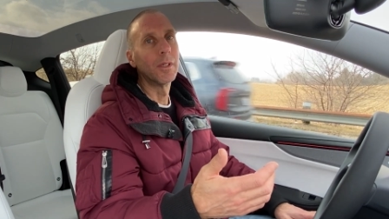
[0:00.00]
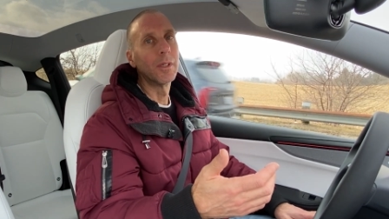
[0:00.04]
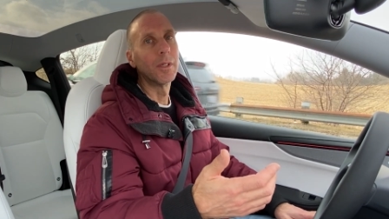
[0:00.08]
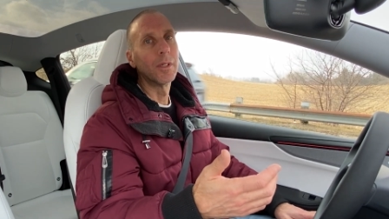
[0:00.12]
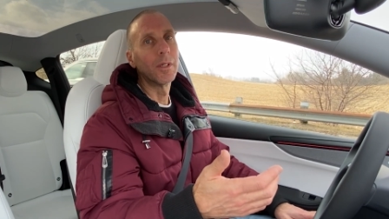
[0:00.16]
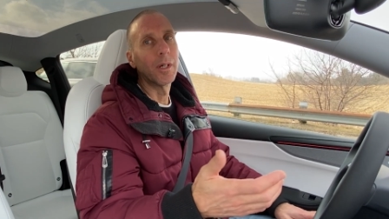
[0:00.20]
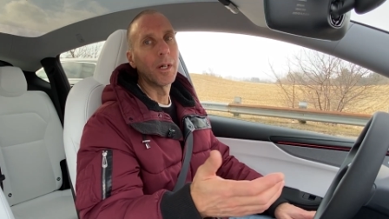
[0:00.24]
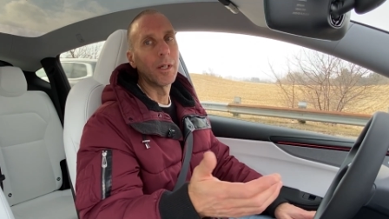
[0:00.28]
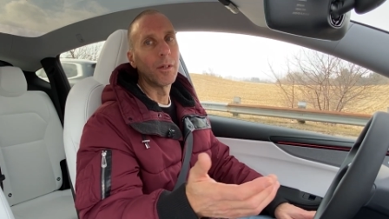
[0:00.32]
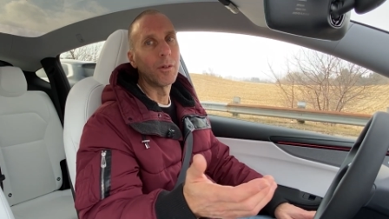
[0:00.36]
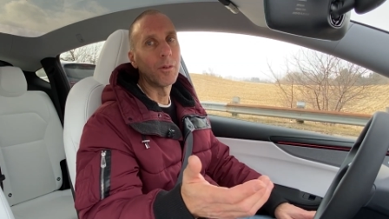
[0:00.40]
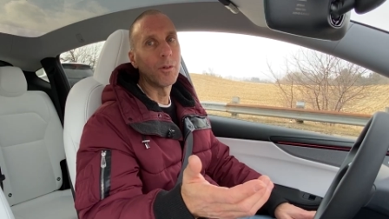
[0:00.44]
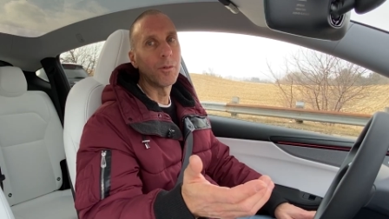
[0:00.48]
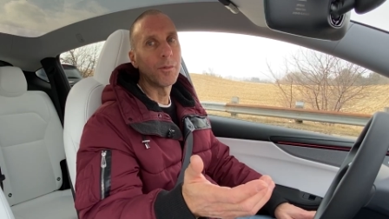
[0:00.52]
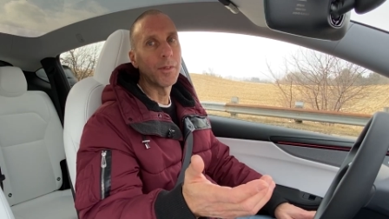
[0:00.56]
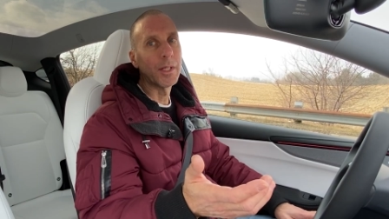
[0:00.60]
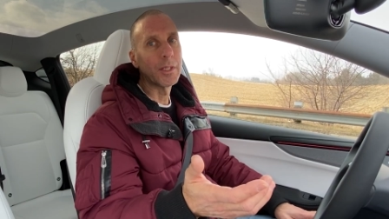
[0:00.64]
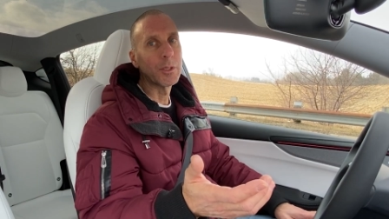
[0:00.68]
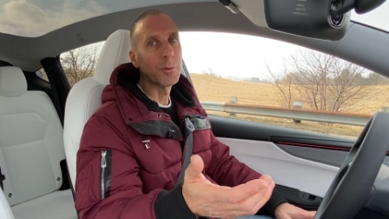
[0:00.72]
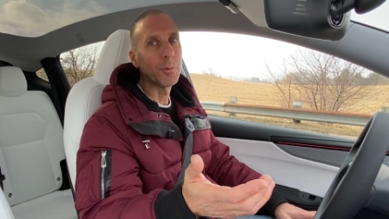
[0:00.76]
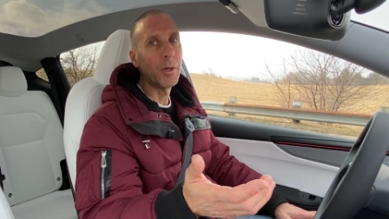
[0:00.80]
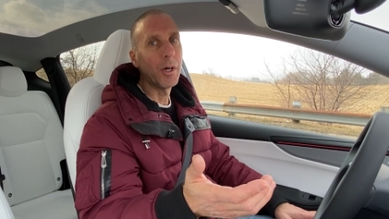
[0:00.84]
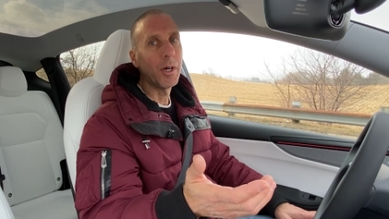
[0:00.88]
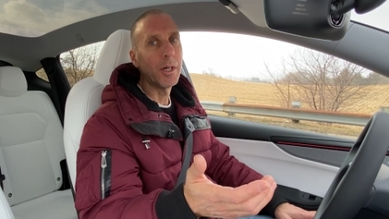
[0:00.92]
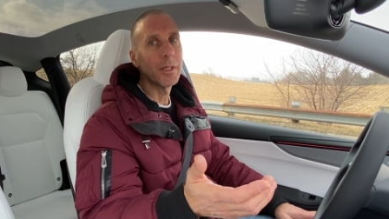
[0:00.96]
I don't know if
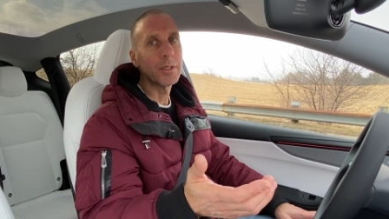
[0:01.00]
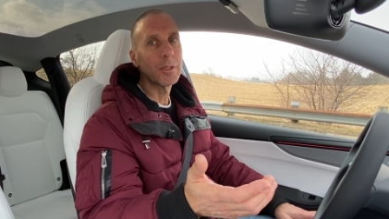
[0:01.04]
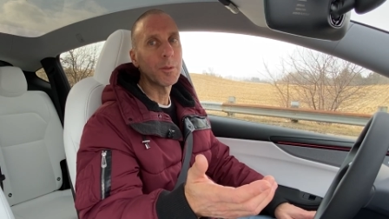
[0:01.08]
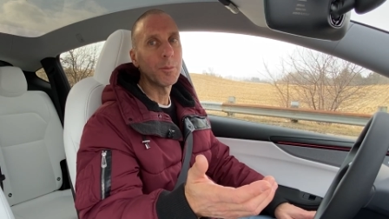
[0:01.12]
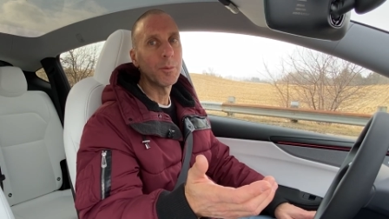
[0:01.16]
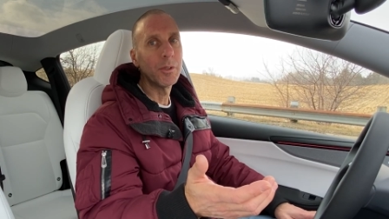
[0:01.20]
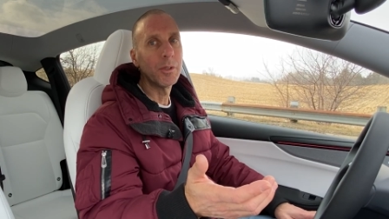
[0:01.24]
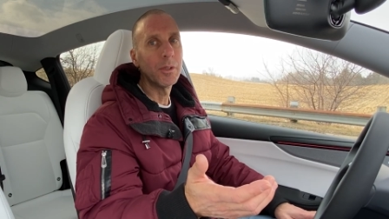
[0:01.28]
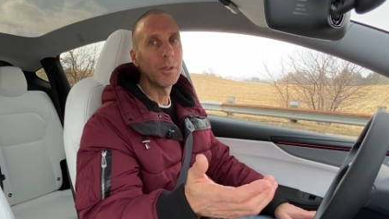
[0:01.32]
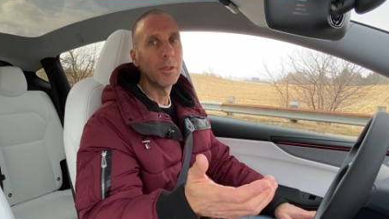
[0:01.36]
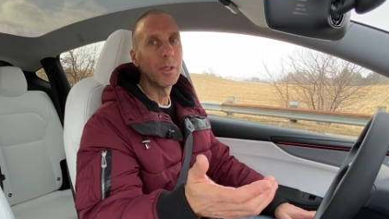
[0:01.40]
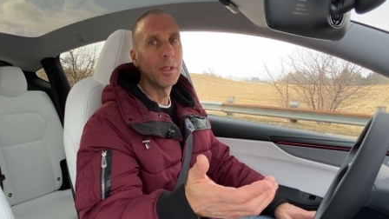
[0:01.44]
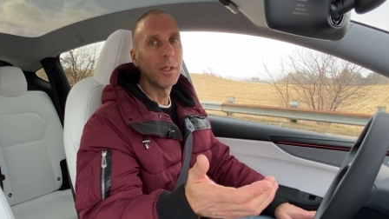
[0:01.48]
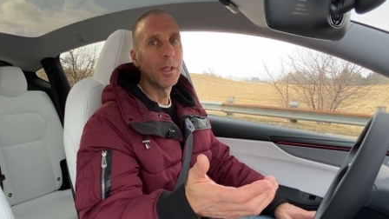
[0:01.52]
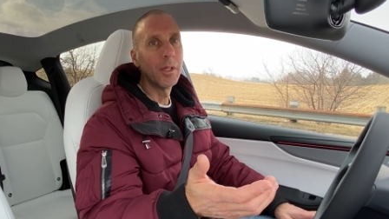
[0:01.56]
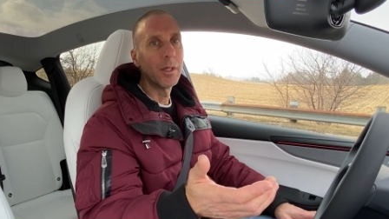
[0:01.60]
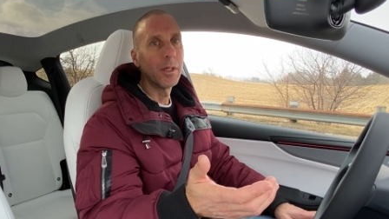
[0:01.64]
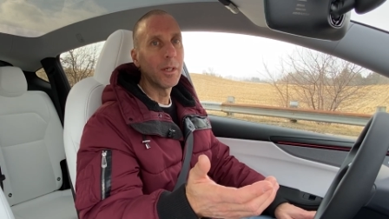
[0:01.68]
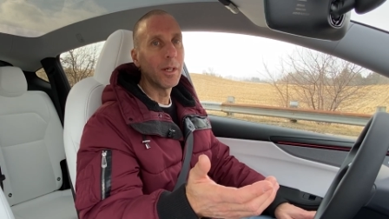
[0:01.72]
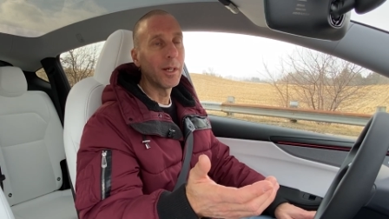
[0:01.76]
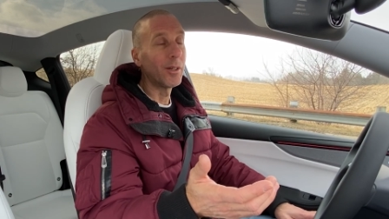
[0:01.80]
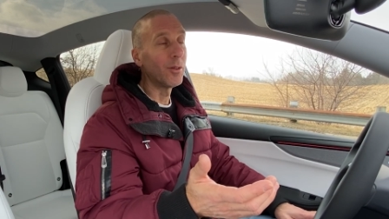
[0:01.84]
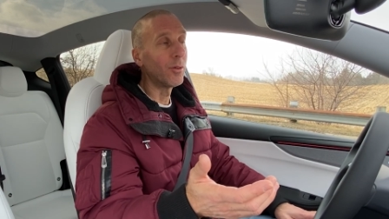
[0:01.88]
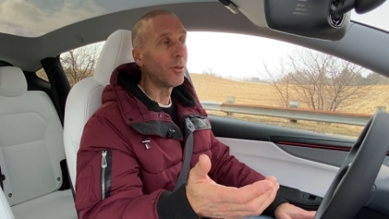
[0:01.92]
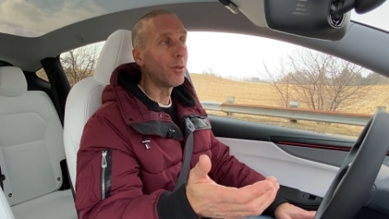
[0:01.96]
that's possible.
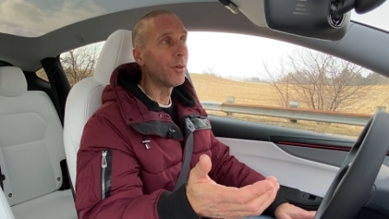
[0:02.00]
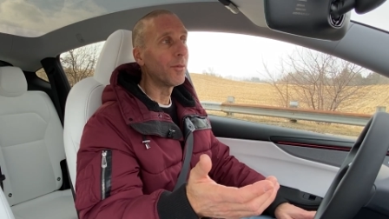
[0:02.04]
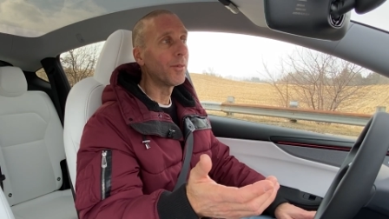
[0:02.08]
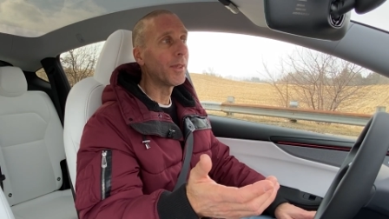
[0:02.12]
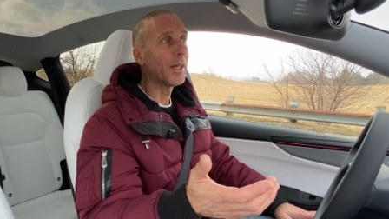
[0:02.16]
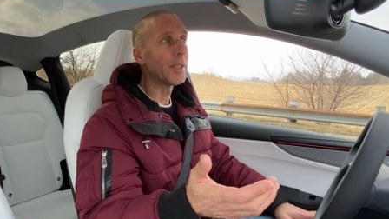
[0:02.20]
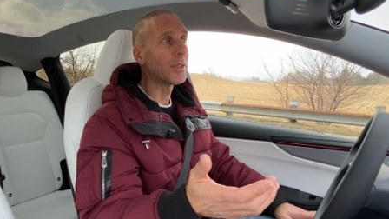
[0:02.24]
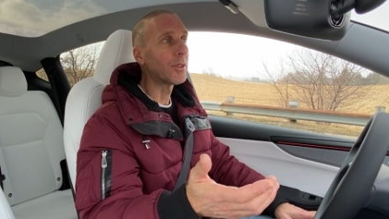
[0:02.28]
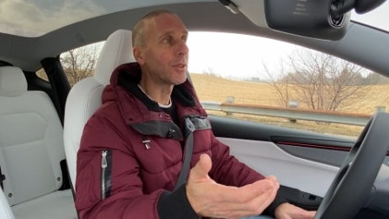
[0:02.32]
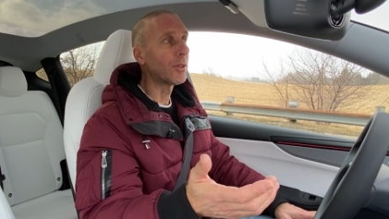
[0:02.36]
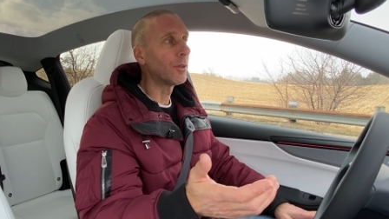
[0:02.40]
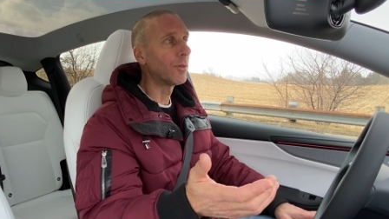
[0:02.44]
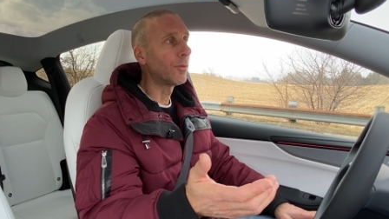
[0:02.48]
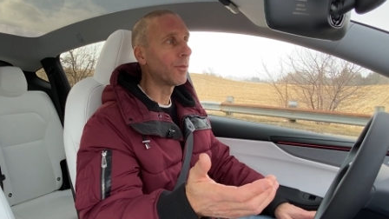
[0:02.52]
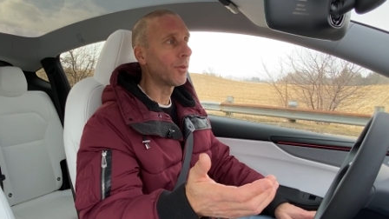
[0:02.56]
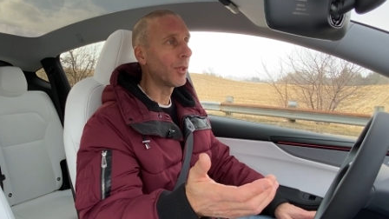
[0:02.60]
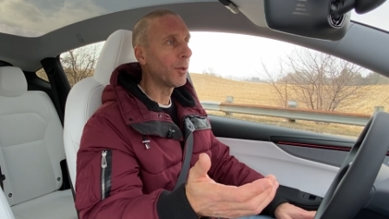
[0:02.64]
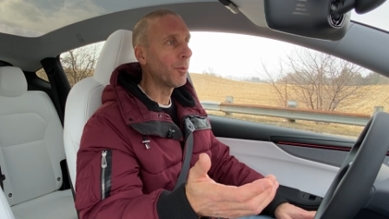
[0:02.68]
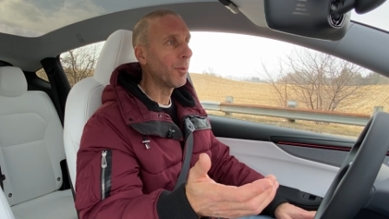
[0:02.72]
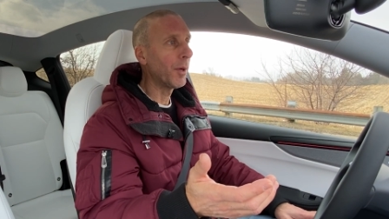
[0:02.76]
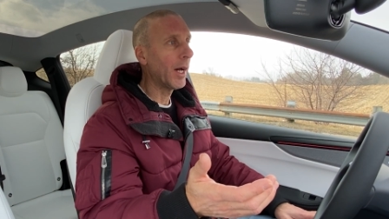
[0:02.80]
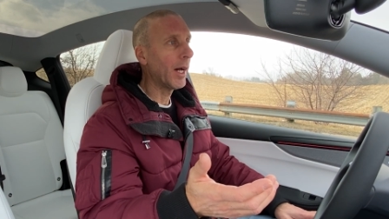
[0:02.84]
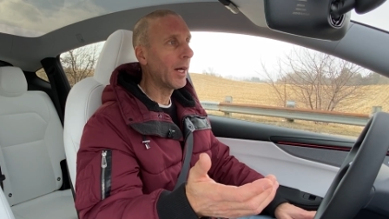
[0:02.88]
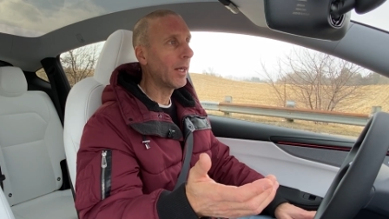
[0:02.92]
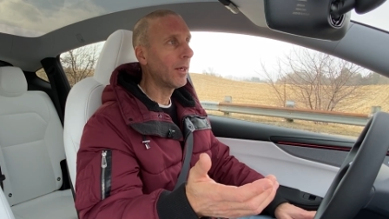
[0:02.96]
I don't know if that's good for the
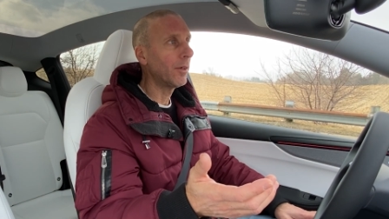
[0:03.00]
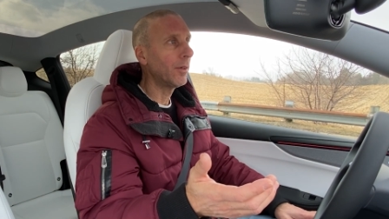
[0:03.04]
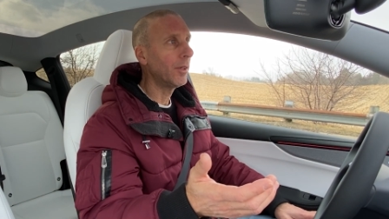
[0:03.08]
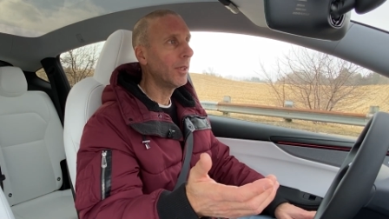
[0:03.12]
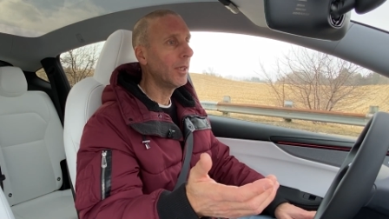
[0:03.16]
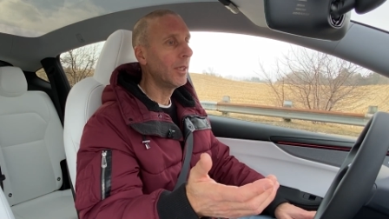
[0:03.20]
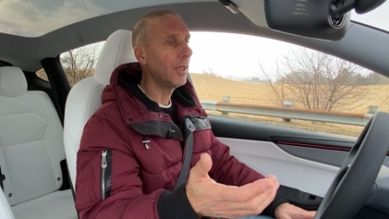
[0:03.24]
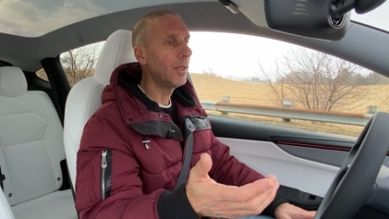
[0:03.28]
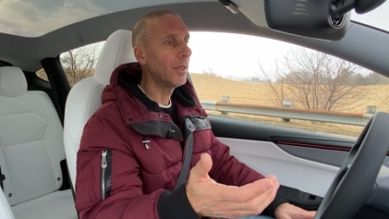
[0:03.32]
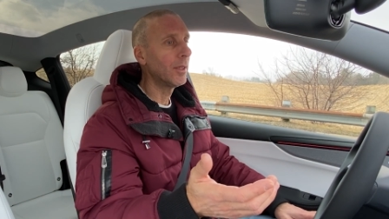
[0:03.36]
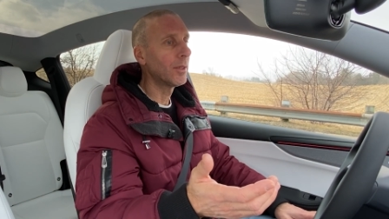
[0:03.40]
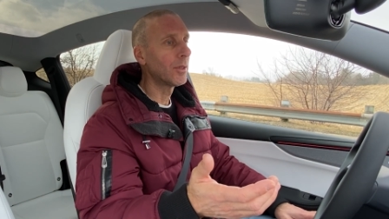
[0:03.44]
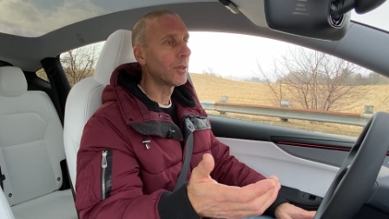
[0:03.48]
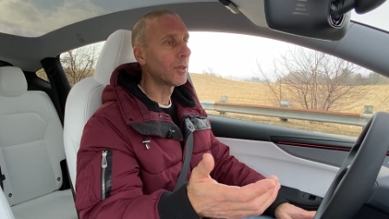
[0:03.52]
battery.